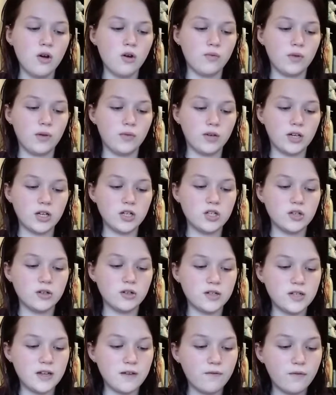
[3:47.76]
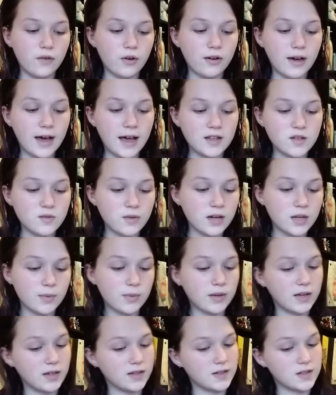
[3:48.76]
We will get your tinfoil hats ready
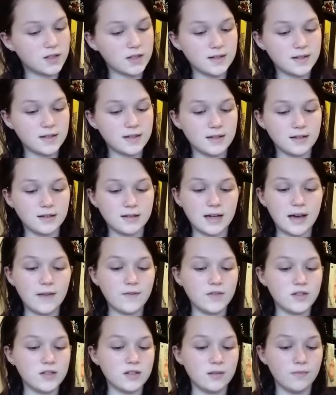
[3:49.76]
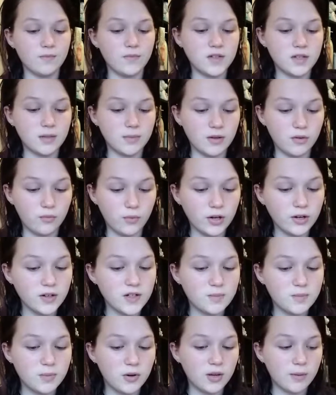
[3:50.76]
because this list is going to dive into some of the
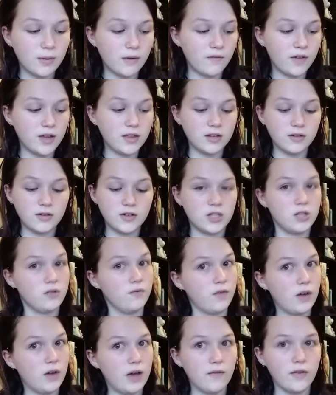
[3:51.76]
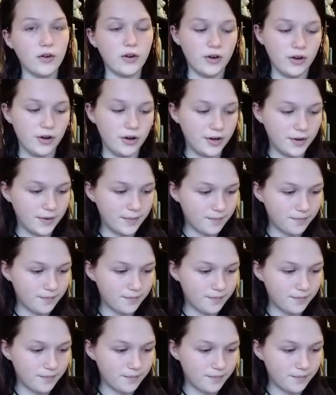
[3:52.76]
weirdest Pokemon fan theories you've ever heard.